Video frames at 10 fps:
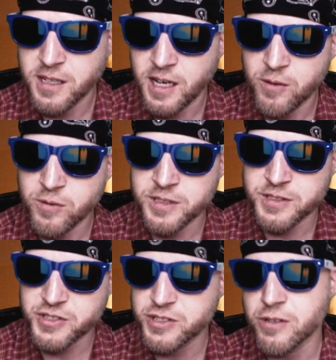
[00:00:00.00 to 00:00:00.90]
I would
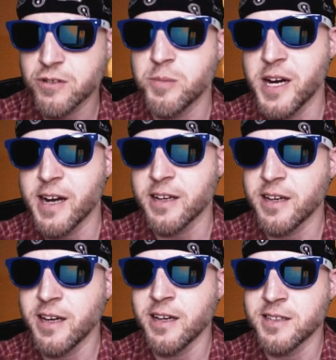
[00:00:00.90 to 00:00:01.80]
circle back
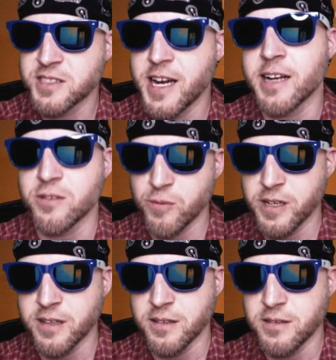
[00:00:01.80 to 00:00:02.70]
and attack the
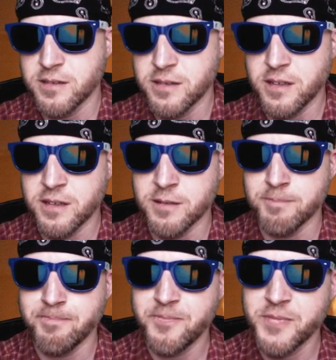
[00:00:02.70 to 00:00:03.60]
written.
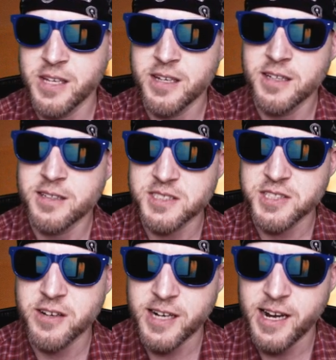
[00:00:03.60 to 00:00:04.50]
That's
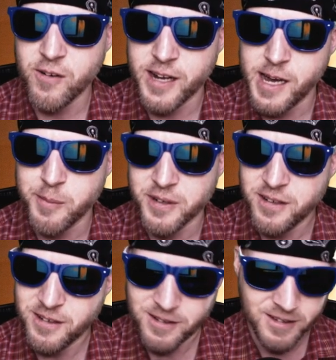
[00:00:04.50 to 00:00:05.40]
not how it happened.
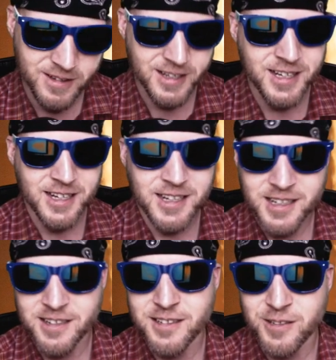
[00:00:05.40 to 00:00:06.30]

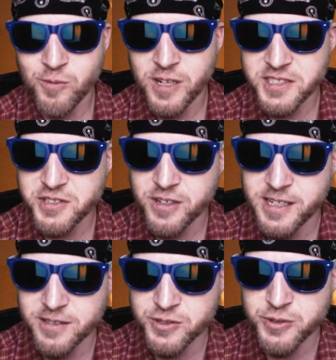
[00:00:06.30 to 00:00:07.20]
What I started
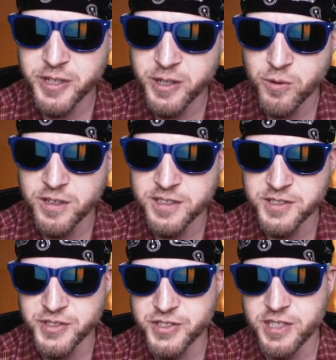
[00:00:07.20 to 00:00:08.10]
out doing
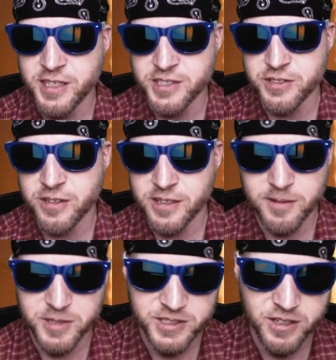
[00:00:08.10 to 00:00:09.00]
was I'm
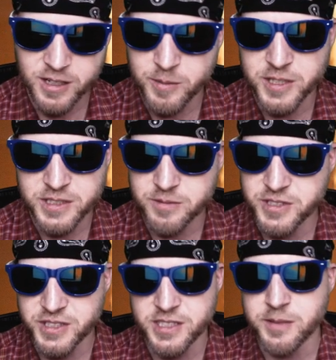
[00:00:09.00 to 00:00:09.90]
going to talk about some of
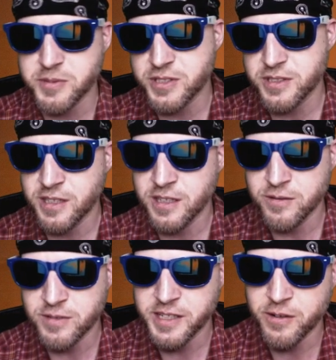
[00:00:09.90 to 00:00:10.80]
these steps,
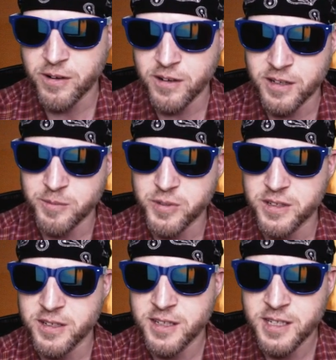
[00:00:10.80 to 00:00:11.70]
later on,
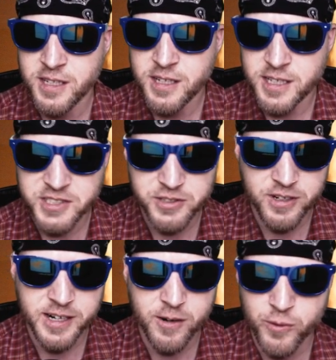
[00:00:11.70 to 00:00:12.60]
but I
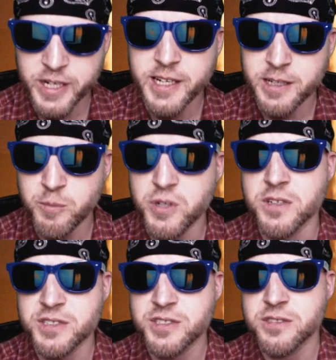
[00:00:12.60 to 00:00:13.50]
started out reading
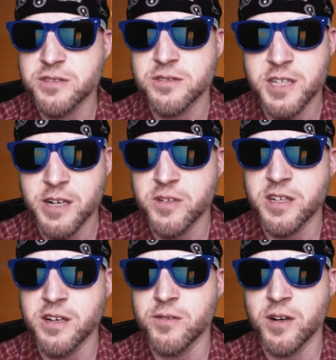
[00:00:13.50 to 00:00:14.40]
books cover to
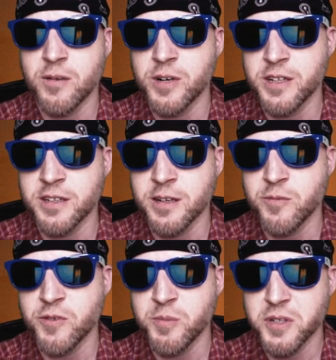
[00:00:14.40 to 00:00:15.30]
cover. I read a
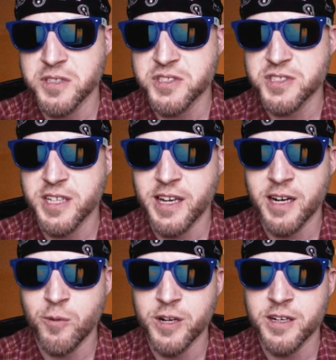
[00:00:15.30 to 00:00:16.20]
number of books, and
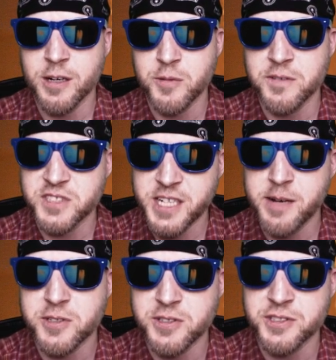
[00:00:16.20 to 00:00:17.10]
I read a number of
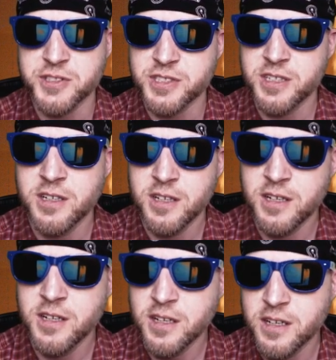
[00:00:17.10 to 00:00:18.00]
chapters
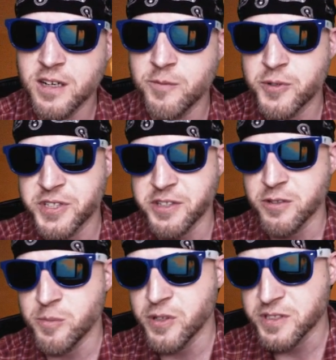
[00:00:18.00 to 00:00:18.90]
of
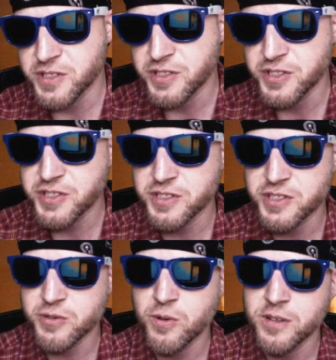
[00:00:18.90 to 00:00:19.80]
particular books just to
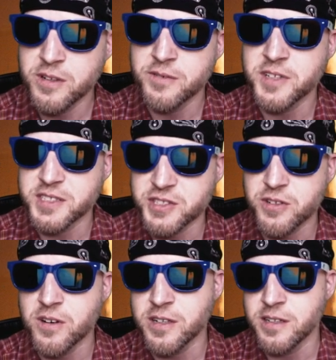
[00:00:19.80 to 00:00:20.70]
sort of get
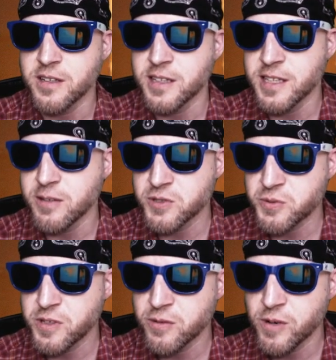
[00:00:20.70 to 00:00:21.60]
started. And that was
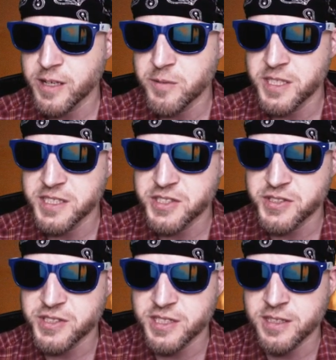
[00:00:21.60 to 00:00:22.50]
one of the
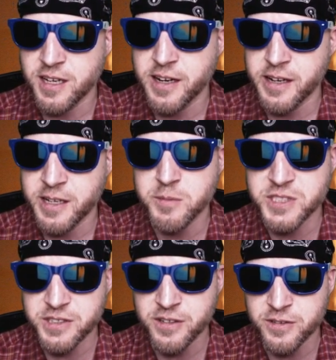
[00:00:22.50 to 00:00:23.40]
recommendations in the I&E
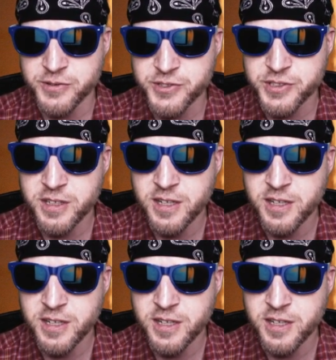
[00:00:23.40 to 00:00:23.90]
materials.